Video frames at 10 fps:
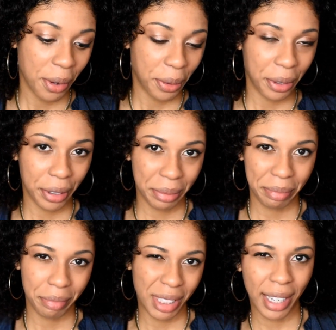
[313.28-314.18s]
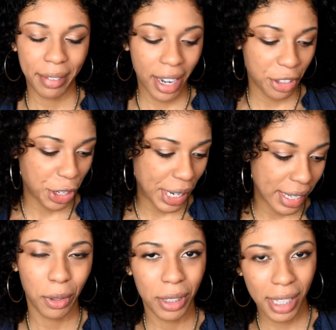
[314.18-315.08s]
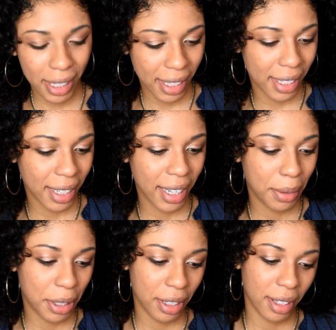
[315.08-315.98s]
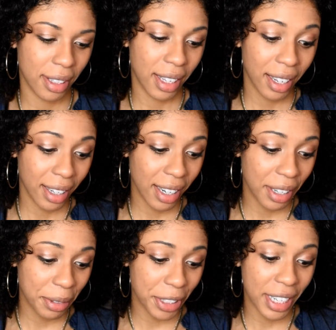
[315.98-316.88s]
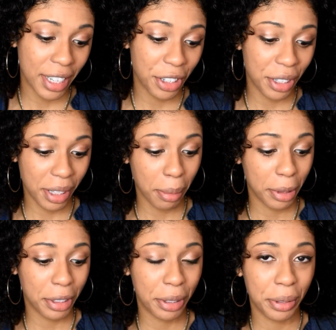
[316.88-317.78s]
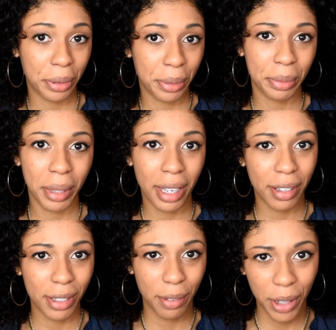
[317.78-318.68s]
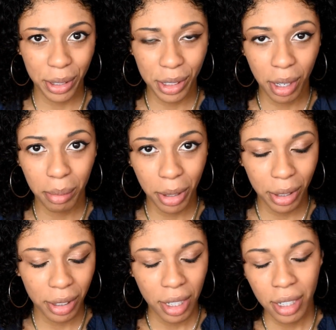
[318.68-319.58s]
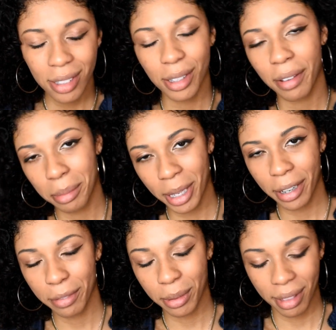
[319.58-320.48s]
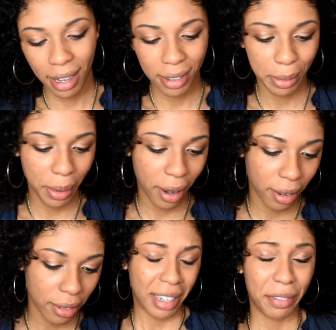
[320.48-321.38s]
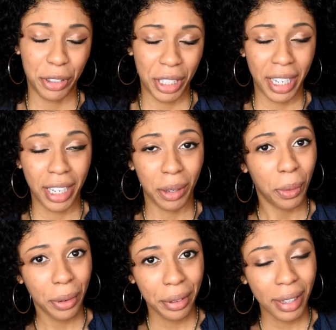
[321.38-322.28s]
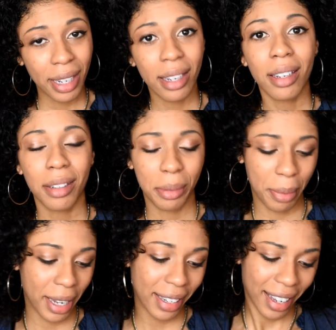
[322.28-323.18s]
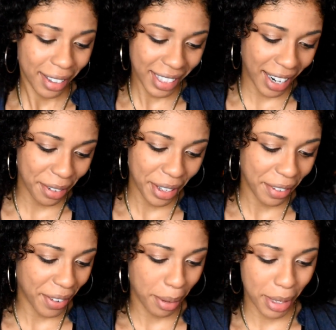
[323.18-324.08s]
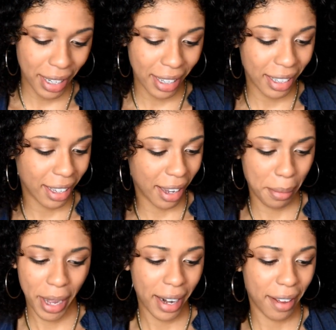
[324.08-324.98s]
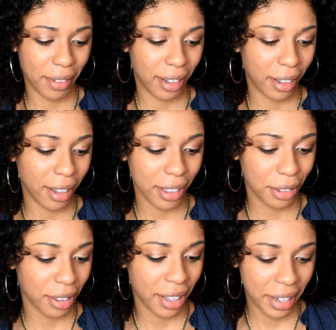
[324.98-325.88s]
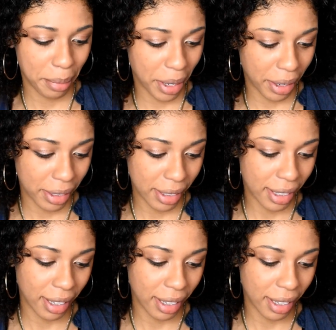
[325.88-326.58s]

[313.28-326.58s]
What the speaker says: or skin rashes, phototoxicity, which is the skin irritation similar to like severe sunburn, so you have to be careful with that as well. And if you're taking it orally, you might get diarrhea, vomiting, you might have an electrolyte imbalance